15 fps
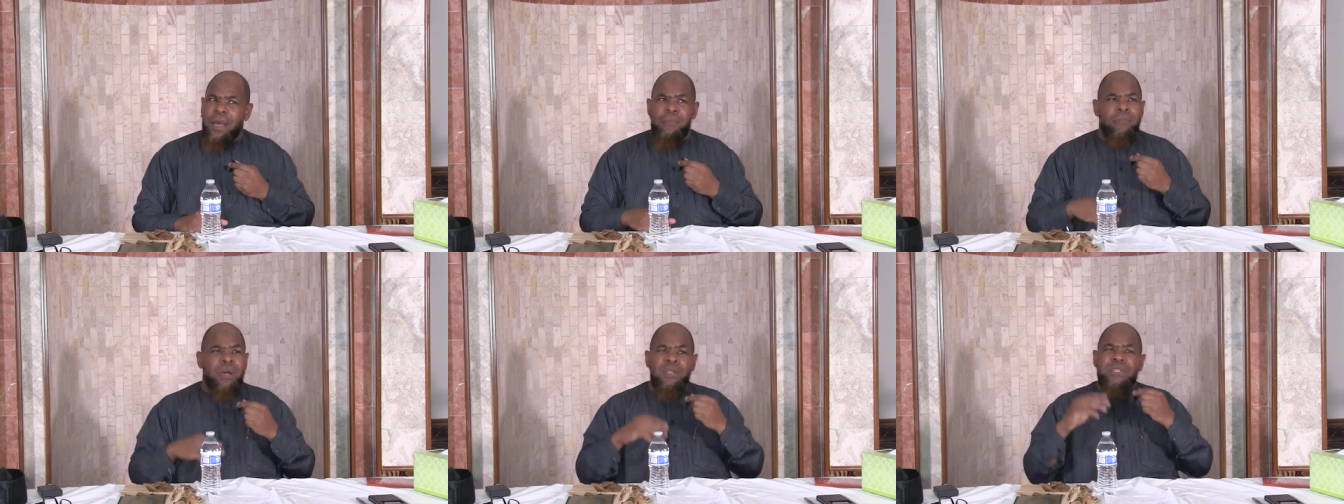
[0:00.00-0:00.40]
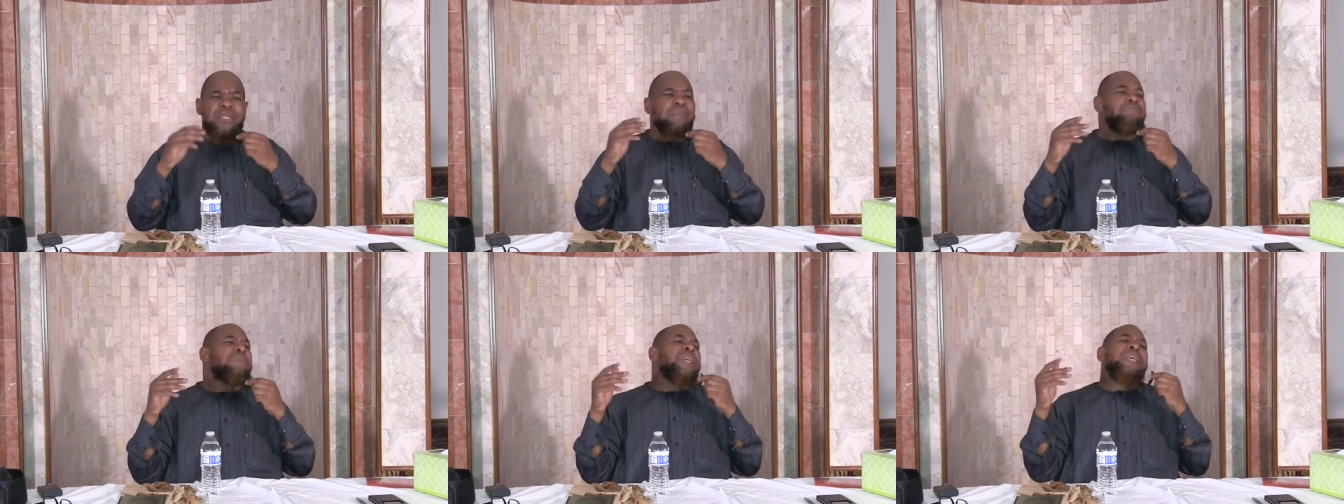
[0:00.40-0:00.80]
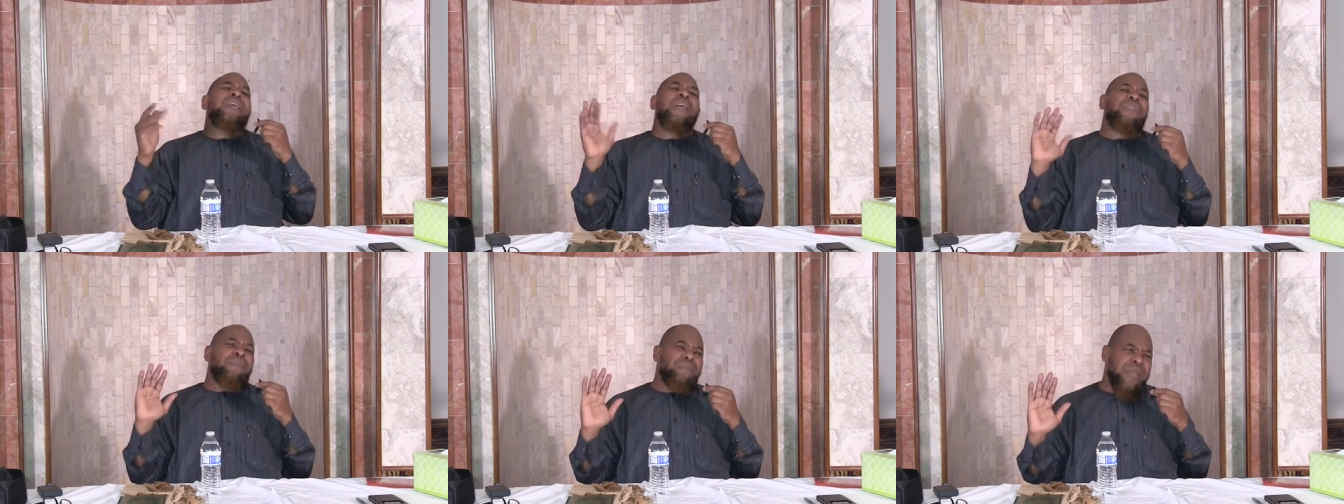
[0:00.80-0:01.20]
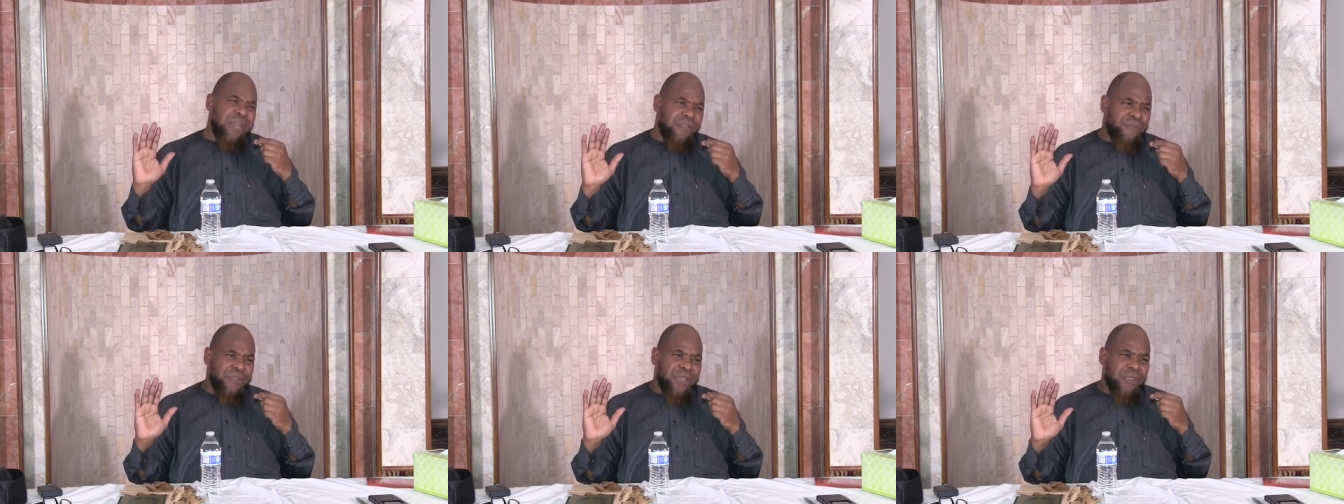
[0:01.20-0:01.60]
amongst the many other
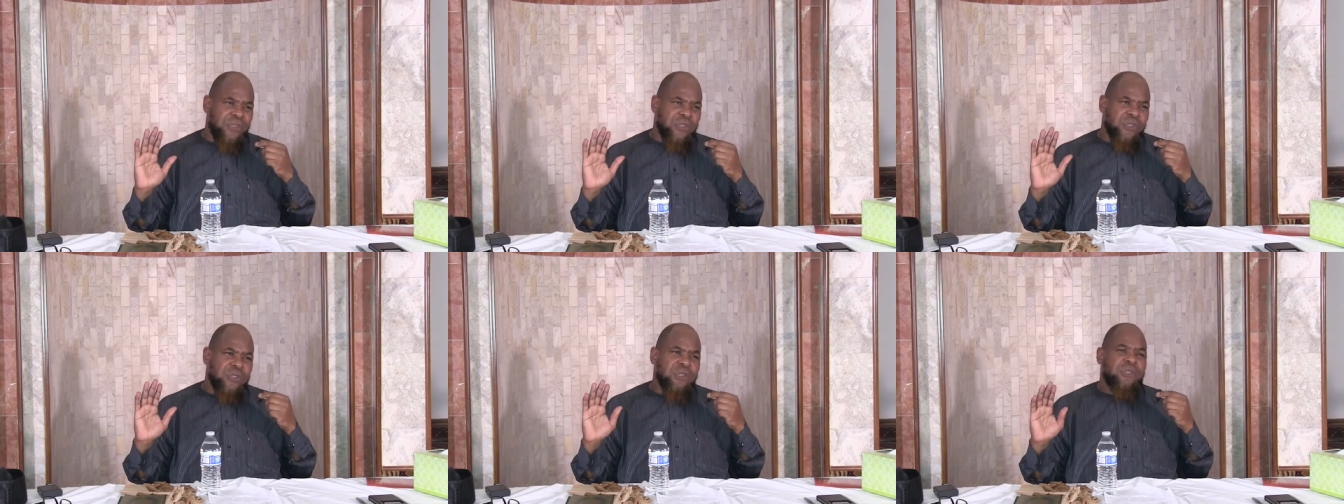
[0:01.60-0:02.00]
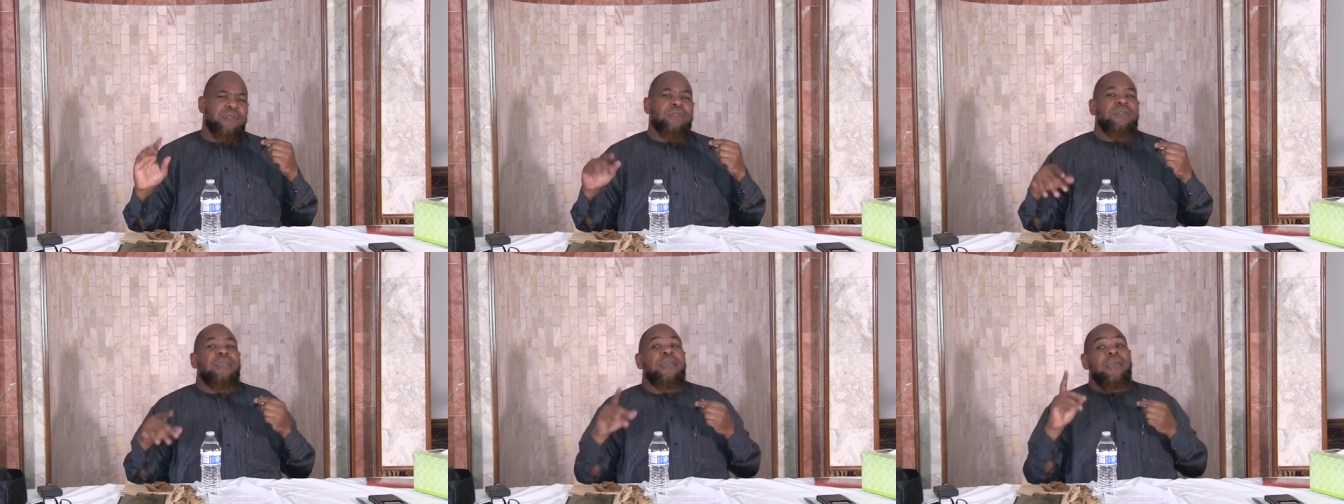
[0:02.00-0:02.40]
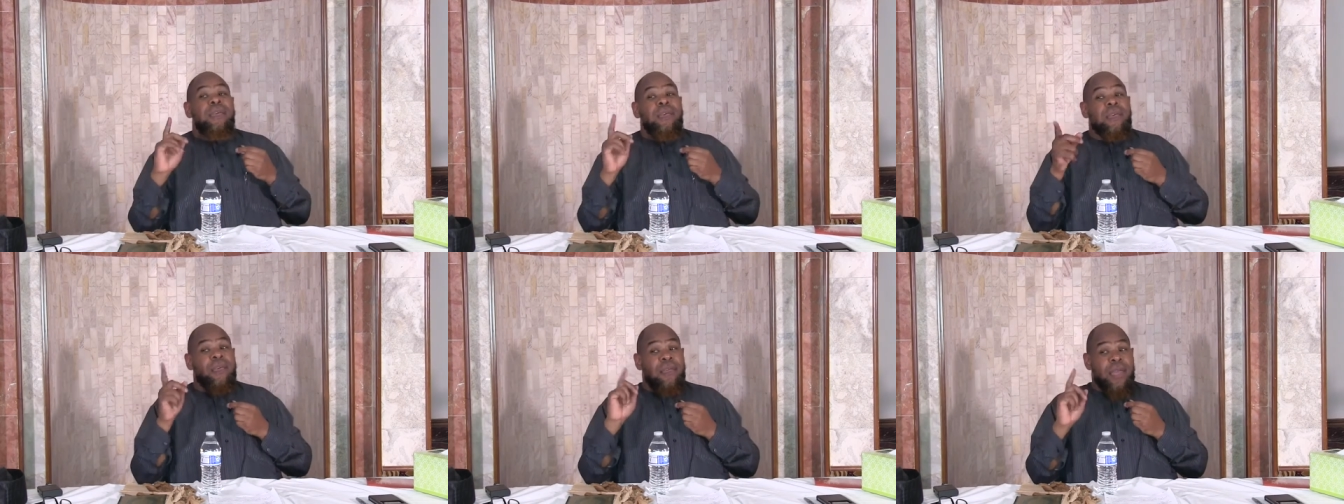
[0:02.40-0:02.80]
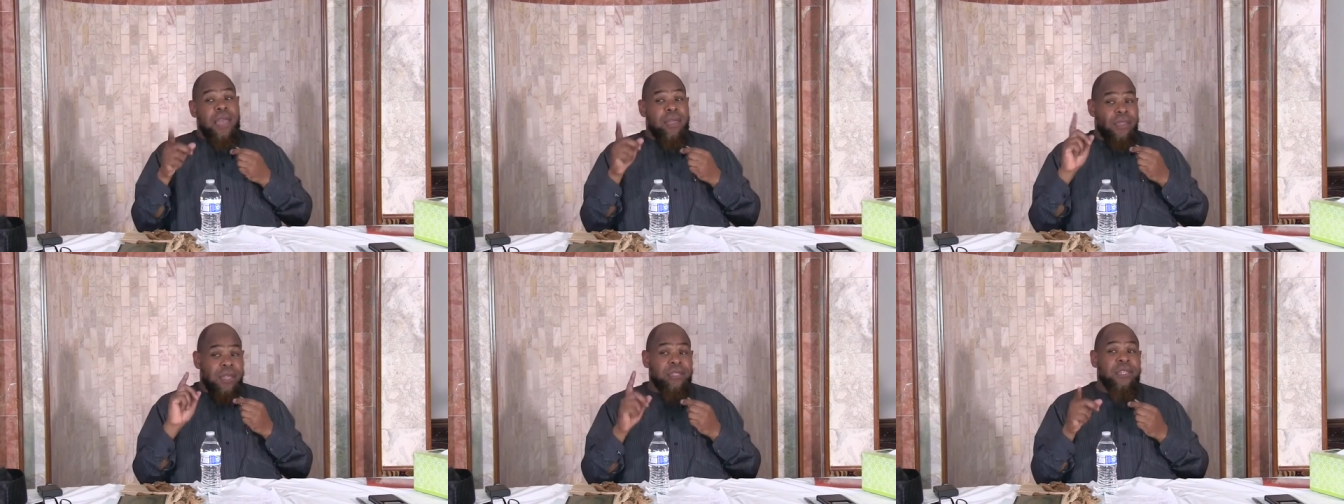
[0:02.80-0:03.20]
benefits,
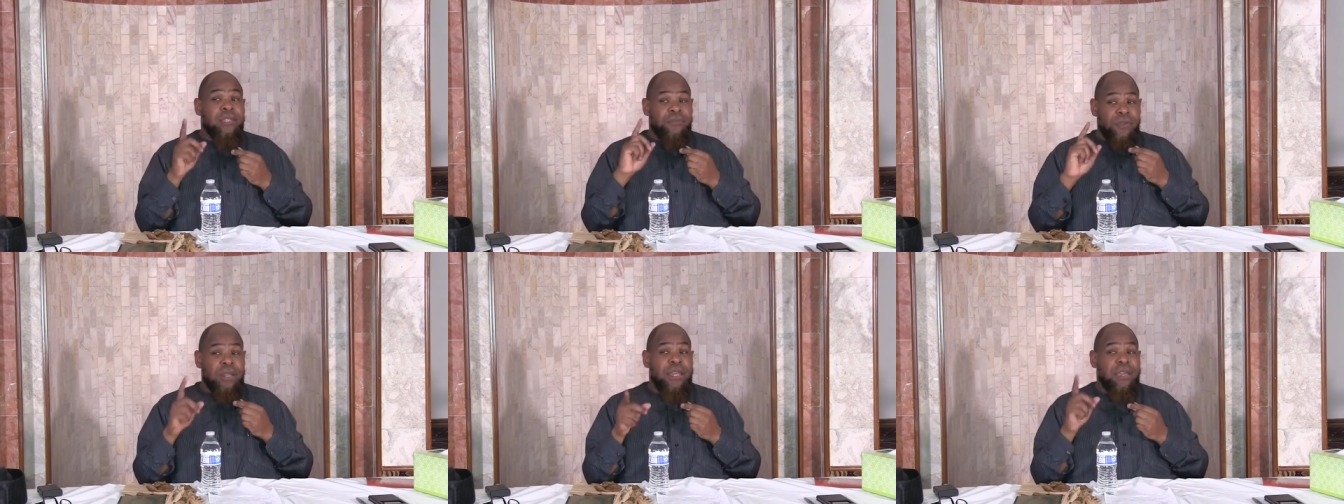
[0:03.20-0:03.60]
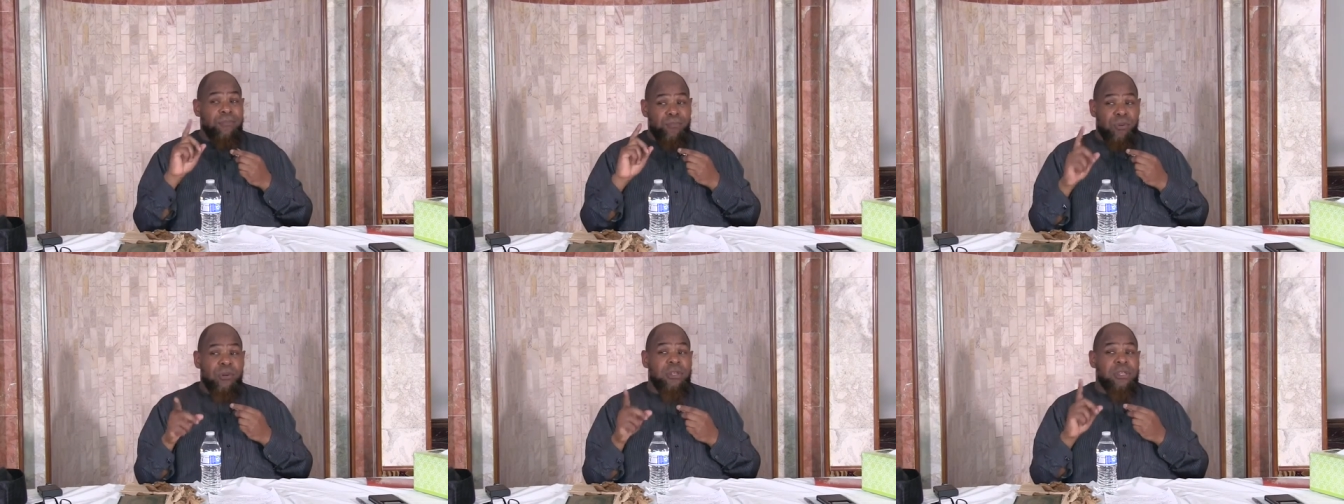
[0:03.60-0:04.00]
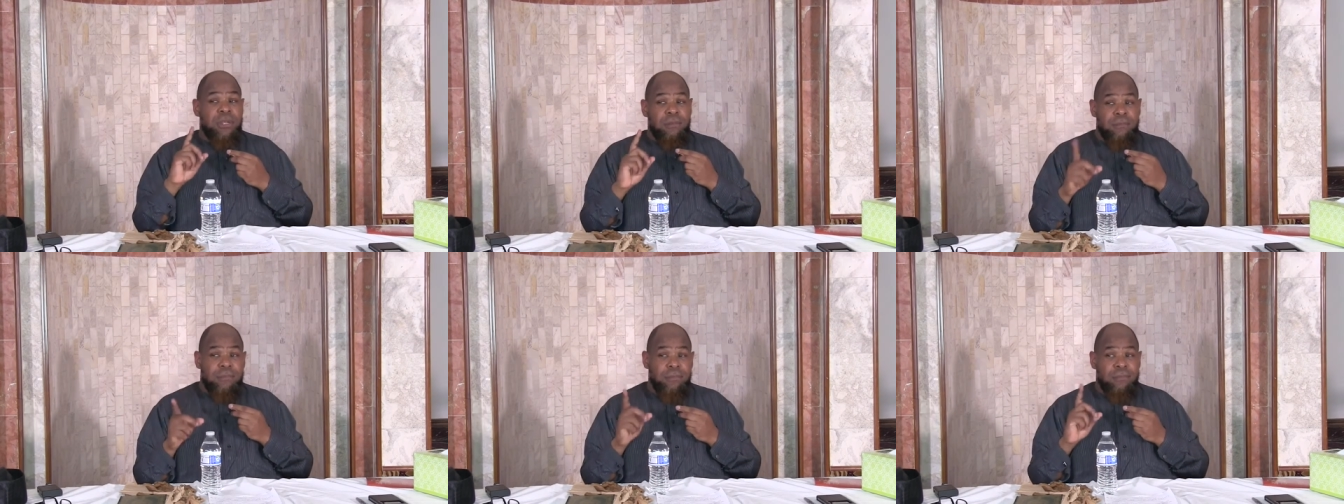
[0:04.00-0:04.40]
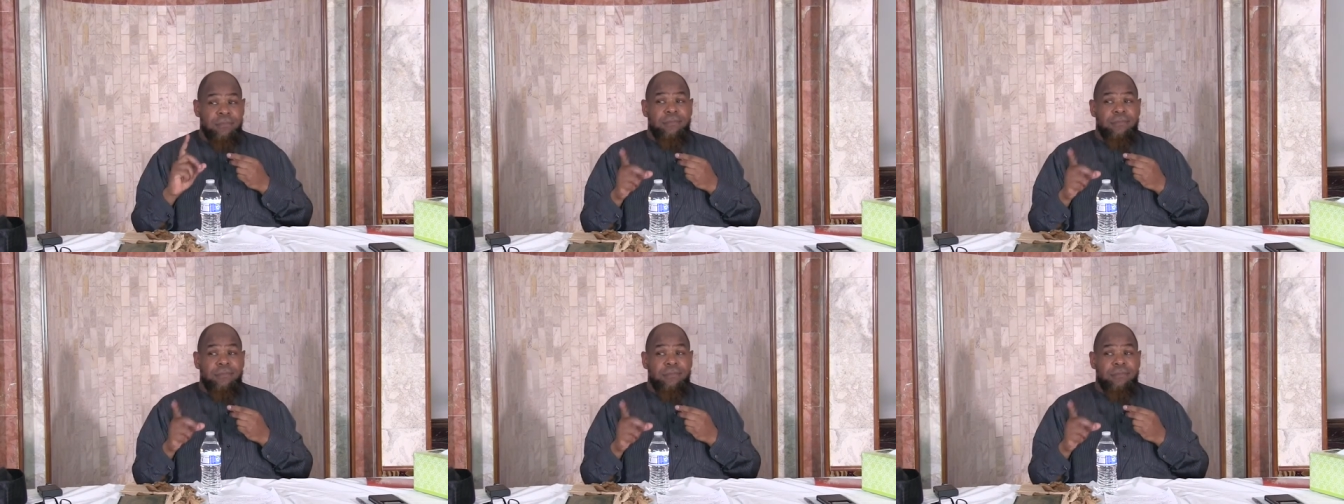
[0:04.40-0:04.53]
and this is really important,